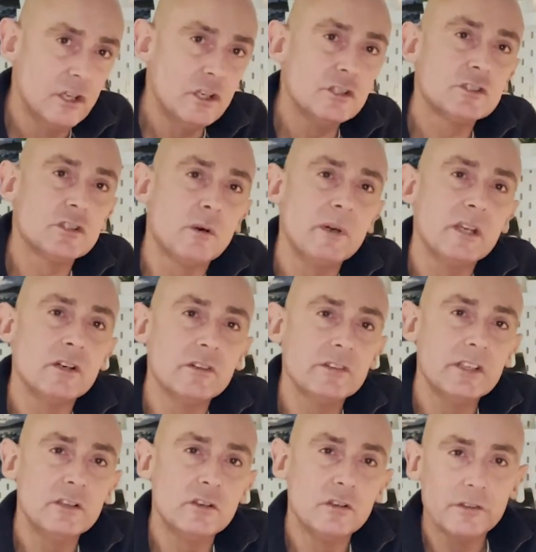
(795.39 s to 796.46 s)
So we
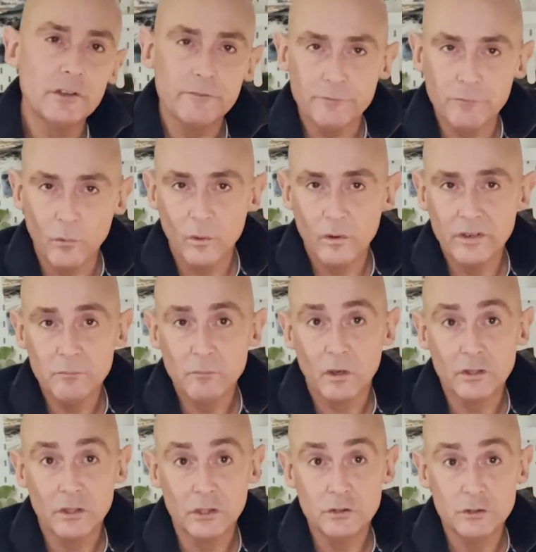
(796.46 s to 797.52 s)
only know that 4 in
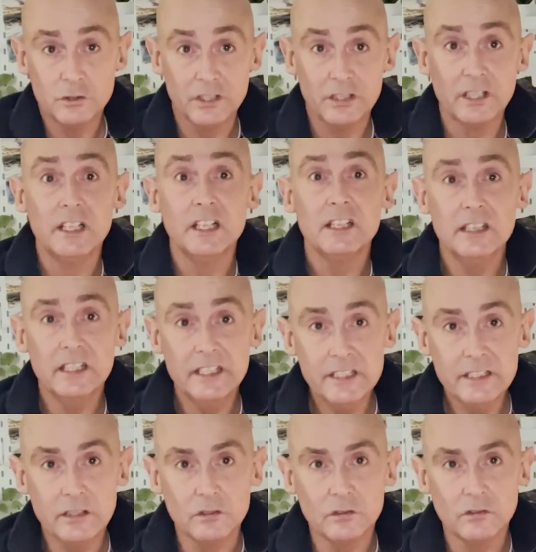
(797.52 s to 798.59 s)
100
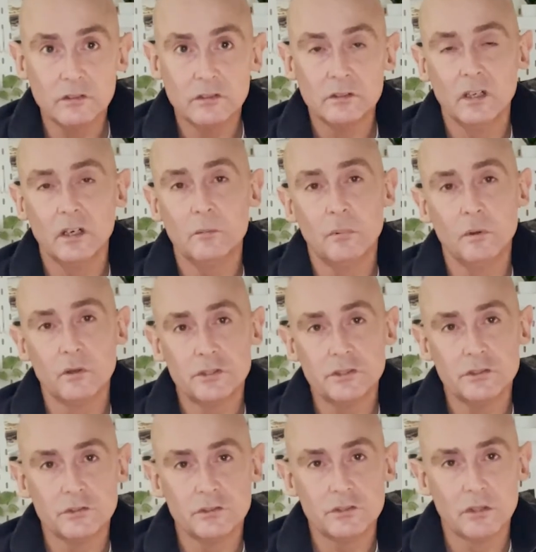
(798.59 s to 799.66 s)
legal
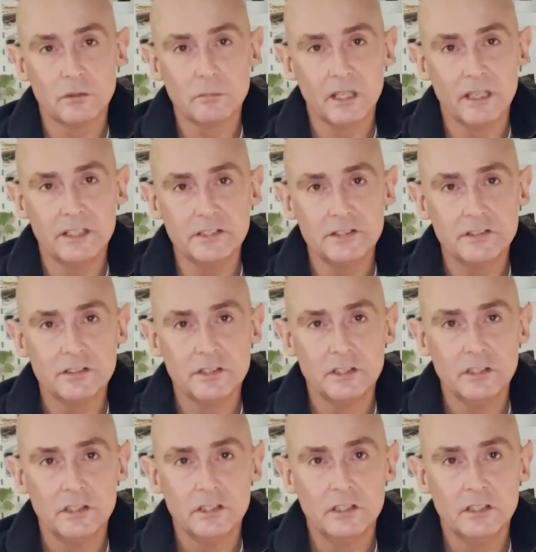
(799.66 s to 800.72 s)
abortions took place.
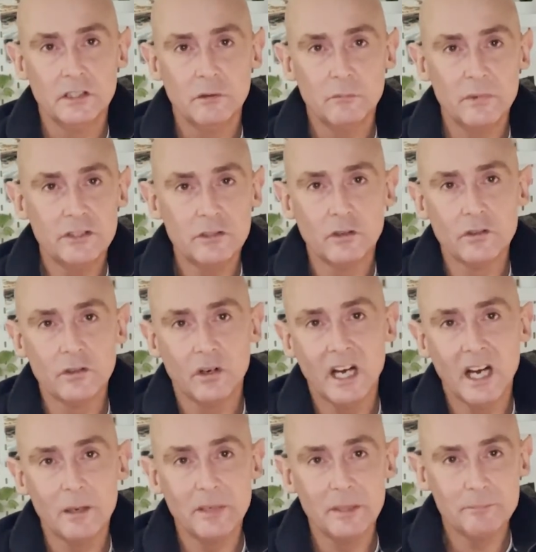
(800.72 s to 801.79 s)
We don't know
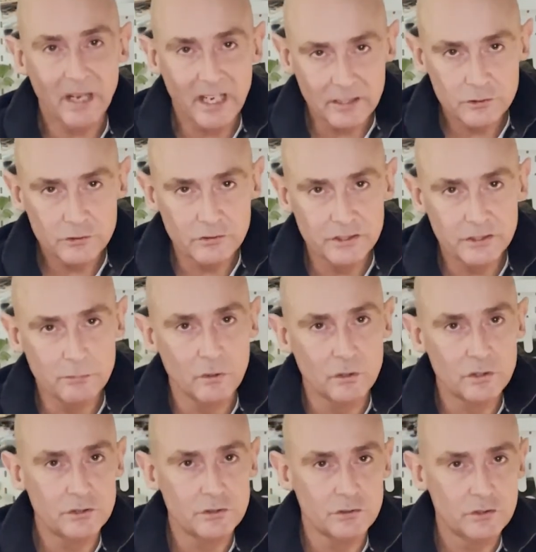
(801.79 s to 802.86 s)
how many backstreet
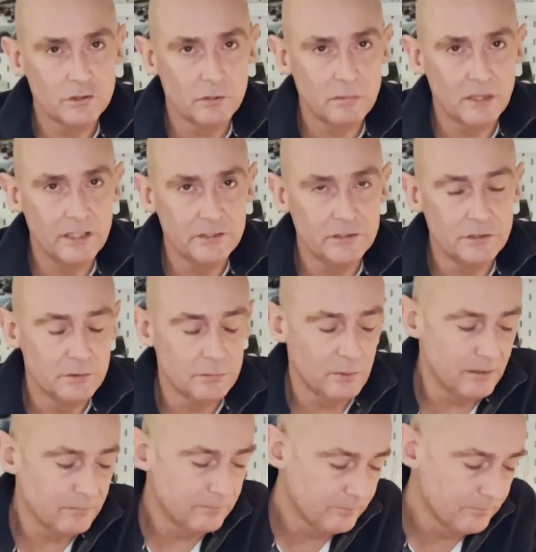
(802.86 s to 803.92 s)
abortions took place as well.